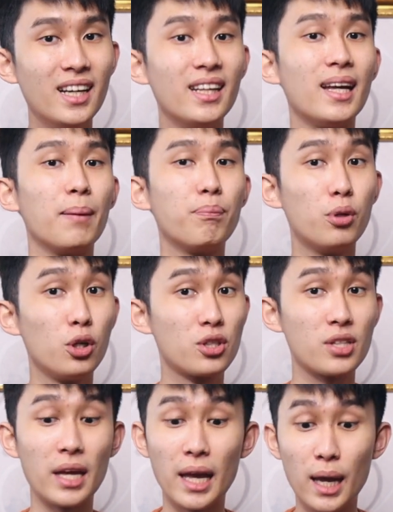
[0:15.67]
that
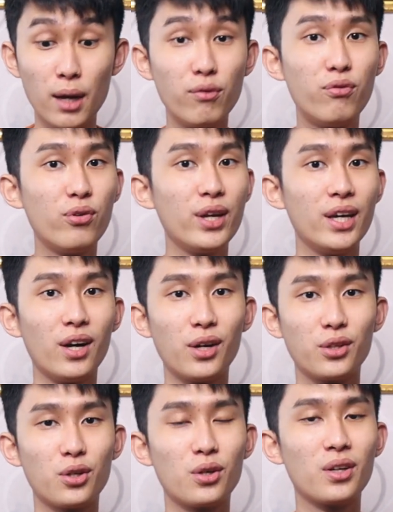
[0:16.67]
puts every
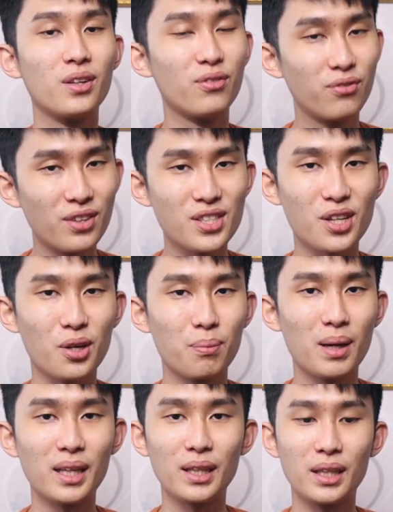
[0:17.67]
other physical
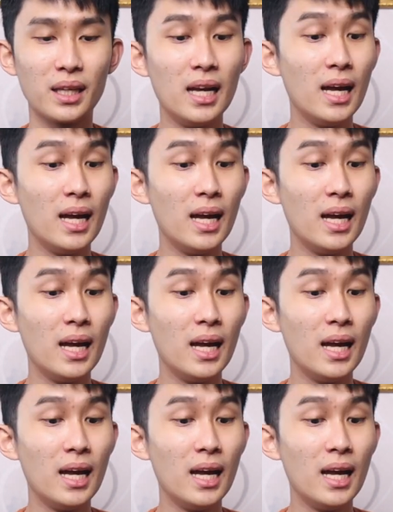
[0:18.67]
button,